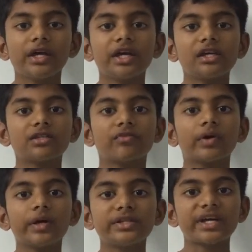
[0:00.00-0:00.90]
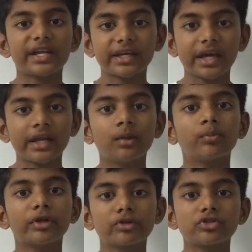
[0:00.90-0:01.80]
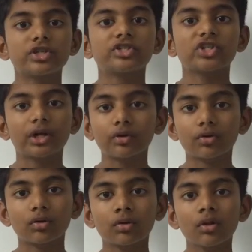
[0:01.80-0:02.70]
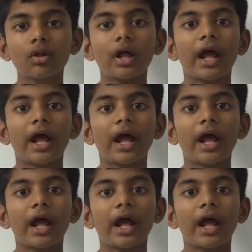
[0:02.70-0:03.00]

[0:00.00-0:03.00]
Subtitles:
He's a very dedicated military general,